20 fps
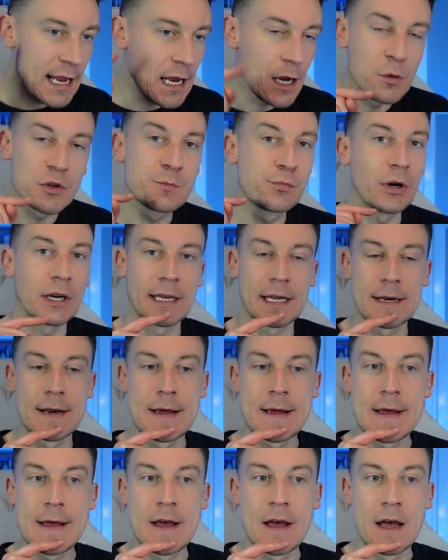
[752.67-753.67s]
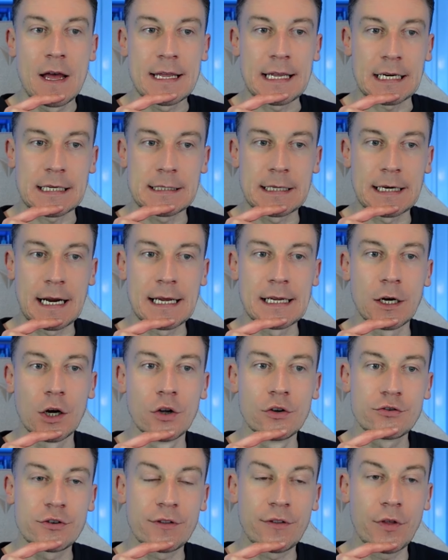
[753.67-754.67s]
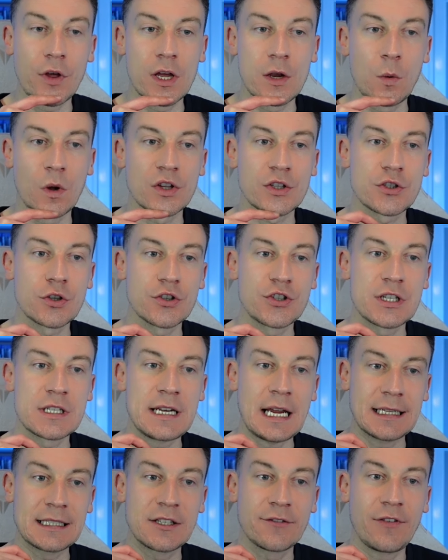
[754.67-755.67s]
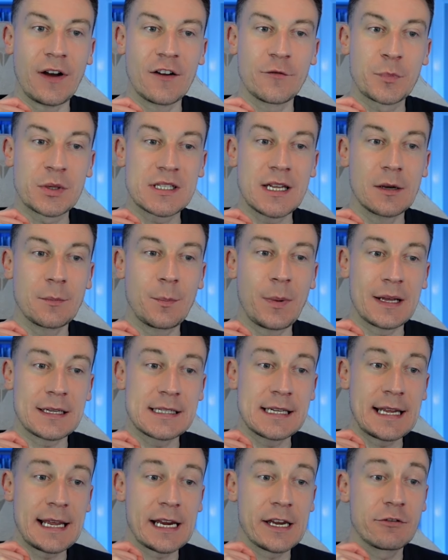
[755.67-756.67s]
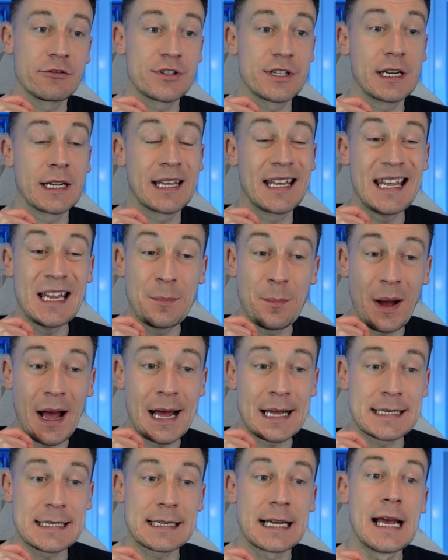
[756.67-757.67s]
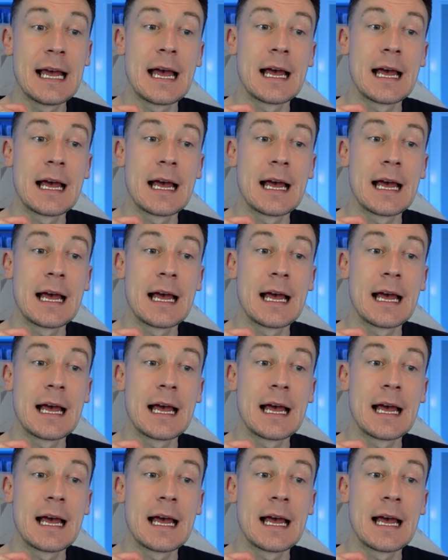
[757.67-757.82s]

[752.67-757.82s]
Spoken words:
He was brilliant yesterday. 131 touches, 95% passing accuracy, a key pass,